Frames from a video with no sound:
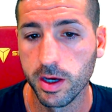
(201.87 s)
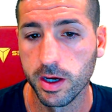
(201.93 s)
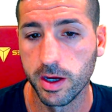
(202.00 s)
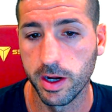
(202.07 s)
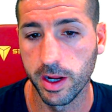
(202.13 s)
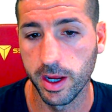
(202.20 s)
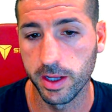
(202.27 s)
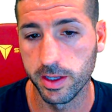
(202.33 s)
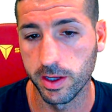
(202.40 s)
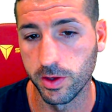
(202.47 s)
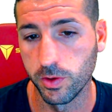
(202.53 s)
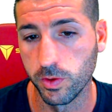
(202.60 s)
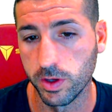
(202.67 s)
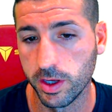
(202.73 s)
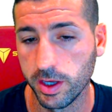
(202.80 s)
create a
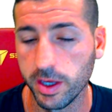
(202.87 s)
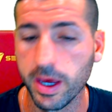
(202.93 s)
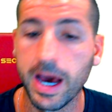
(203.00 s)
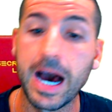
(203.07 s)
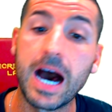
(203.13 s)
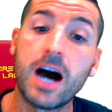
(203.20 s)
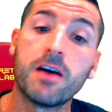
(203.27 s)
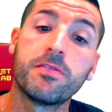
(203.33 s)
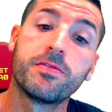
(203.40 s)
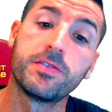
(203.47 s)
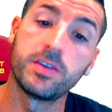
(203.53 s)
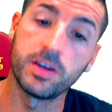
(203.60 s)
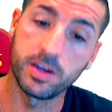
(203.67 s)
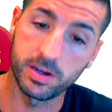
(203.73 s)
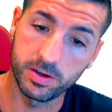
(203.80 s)
new key
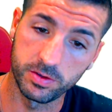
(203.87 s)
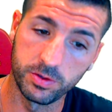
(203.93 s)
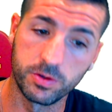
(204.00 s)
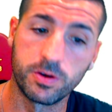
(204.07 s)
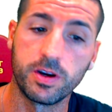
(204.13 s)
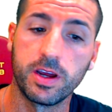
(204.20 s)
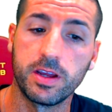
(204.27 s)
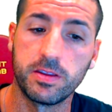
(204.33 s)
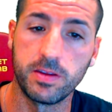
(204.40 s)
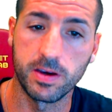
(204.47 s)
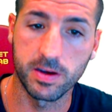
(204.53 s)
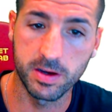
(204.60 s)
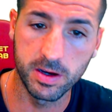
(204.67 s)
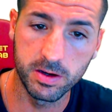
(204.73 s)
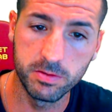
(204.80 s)
after you create
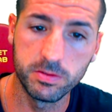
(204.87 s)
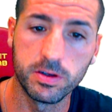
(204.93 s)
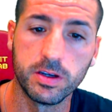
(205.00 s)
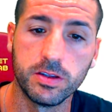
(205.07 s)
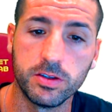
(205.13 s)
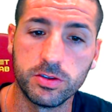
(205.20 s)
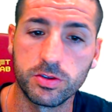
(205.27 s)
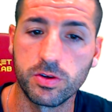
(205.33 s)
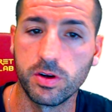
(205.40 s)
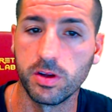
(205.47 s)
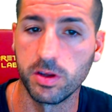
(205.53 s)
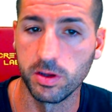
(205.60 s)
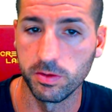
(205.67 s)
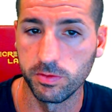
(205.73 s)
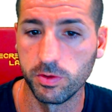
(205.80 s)
the account, and this is
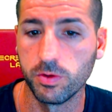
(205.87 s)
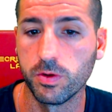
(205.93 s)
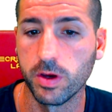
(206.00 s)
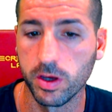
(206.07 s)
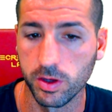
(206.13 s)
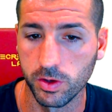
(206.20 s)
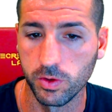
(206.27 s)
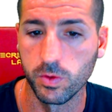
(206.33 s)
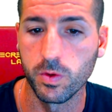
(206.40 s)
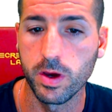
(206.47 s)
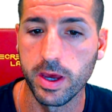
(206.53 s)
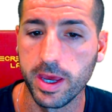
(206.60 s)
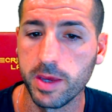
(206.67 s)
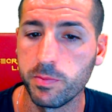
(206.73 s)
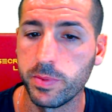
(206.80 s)
going to give you a new
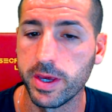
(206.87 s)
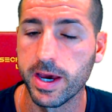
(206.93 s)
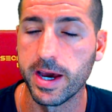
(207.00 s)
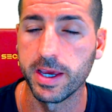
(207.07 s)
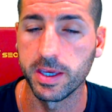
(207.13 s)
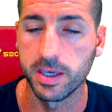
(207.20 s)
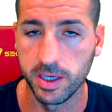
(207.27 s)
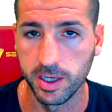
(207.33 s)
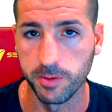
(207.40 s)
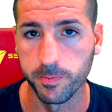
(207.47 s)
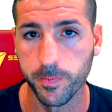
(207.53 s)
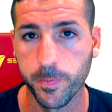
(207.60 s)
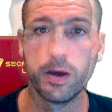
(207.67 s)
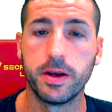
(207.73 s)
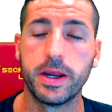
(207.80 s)
API
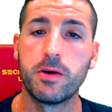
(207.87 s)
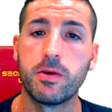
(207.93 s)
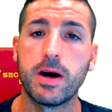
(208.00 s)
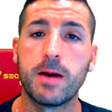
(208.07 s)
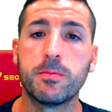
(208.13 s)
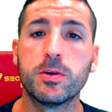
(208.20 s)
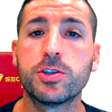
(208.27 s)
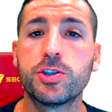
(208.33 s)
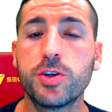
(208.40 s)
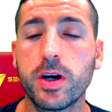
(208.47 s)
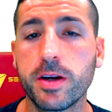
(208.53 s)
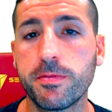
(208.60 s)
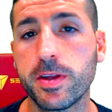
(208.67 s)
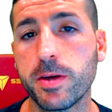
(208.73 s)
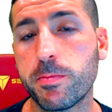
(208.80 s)
key. Now, I'm not sure
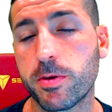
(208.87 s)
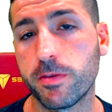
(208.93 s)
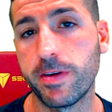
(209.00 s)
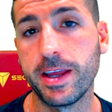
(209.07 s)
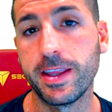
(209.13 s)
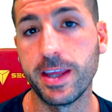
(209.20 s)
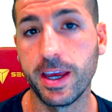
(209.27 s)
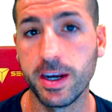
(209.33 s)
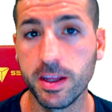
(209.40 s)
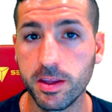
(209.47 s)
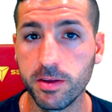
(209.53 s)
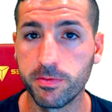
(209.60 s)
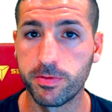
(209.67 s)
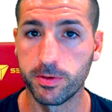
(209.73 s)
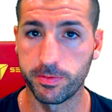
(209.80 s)
if they provide
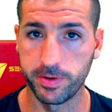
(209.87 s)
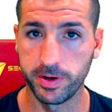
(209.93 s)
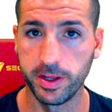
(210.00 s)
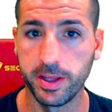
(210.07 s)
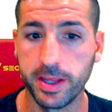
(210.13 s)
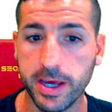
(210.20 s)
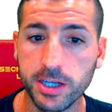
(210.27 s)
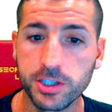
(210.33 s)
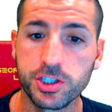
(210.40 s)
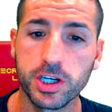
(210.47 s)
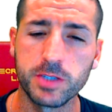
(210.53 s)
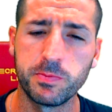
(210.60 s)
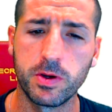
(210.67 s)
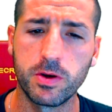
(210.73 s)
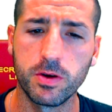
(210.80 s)
anything for free there,
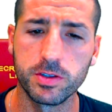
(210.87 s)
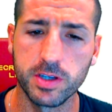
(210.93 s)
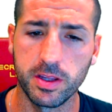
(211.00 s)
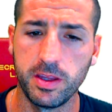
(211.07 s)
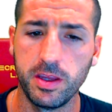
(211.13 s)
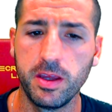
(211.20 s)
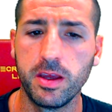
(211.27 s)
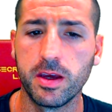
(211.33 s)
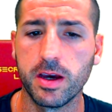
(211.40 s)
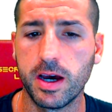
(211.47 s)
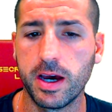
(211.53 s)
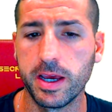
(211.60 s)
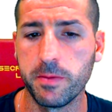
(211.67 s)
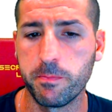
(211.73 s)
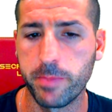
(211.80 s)
just because I think
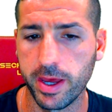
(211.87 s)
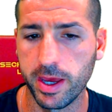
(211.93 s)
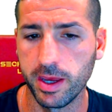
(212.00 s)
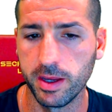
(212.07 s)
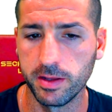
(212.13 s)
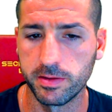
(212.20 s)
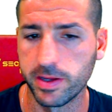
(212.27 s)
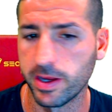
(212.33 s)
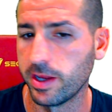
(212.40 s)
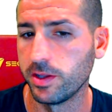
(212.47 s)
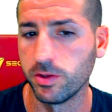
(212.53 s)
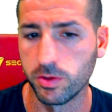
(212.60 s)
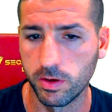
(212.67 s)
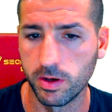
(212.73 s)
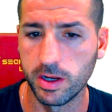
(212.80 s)
I paid
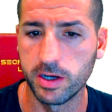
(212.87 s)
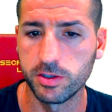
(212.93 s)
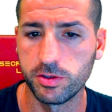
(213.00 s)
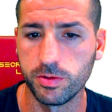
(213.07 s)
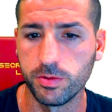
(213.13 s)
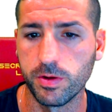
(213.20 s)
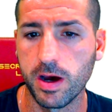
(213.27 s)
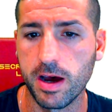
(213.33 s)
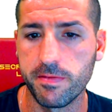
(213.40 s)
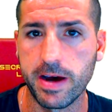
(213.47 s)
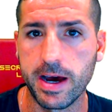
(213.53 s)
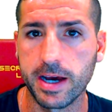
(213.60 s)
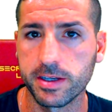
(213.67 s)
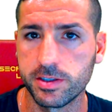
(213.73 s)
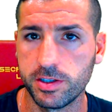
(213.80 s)
$10 to have
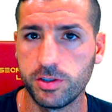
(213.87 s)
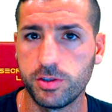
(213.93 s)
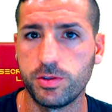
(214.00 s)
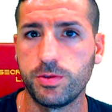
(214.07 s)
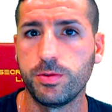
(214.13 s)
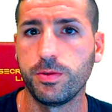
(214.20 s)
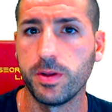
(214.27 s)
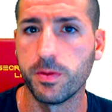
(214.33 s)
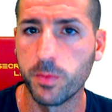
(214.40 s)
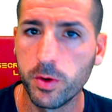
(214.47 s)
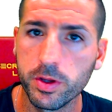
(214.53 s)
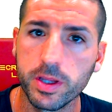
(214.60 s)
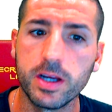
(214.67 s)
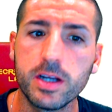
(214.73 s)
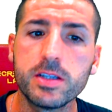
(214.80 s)
access to the
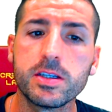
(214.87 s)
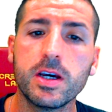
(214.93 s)
models,